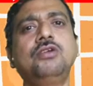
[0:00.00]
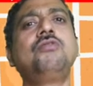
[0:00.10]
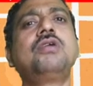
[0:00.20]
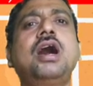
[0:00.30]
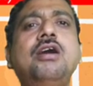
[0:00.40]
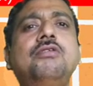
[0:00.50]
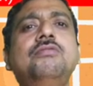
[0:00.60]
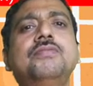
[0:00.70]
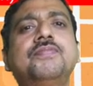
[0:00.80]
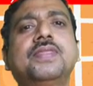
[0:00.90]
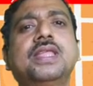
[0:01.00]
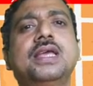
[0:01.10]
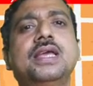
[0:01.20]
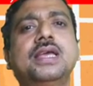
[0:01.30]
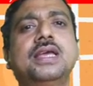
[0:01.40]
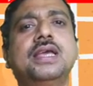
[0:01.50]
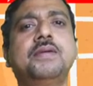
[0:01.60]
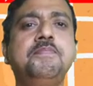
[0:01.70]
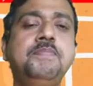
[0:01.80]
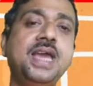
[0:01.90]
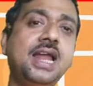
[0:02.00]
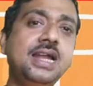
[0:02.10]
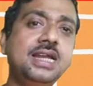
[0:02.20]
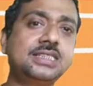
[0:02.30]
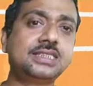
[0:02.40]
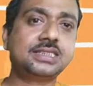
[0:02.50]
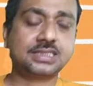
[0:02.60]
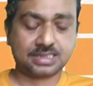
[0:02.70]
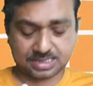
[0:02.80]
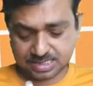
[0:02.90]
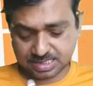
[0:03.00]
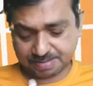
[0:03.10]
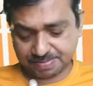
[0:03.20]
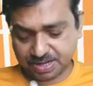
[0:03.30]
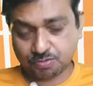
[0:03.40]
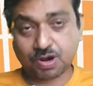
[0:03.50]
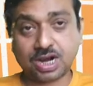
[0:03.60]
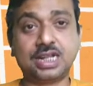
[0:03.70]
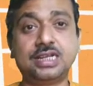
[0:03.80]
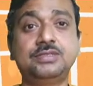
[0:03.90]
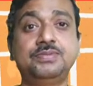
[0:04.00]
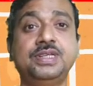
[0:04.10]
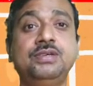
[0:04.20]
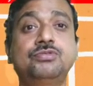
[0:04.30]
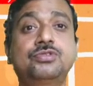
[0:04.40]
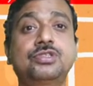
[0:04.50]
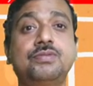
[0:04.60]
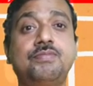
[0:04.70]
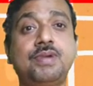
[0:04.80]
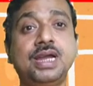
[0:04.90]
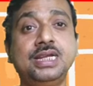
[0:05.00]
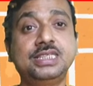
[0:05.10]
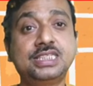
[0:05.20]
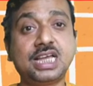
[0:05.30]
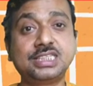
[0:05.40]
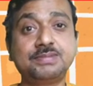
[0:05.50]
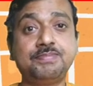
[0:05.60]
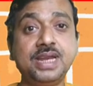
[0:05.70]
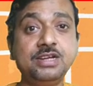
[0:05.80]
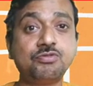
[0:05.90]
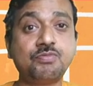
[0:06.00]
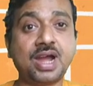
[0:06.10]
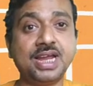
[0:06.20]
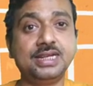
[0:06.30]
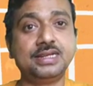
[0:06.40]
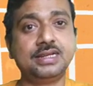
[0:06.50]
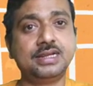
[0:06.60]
Note how bareness, the very word that has been used, might just bring to mind